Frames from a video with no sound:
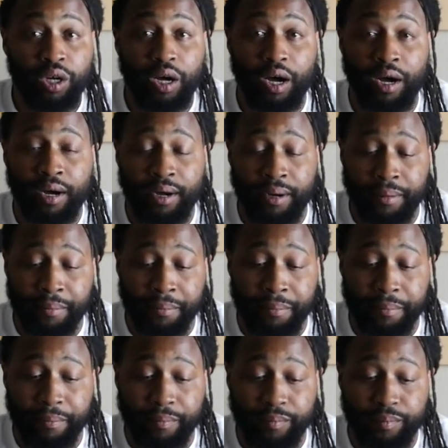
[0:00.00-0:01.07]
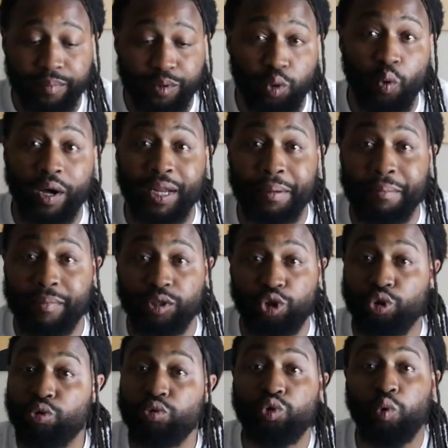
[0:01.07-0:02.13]

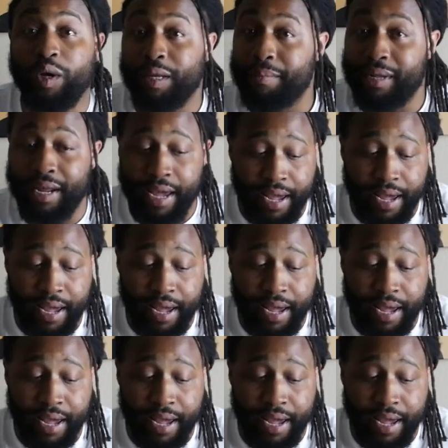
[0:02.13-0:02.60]
20-minute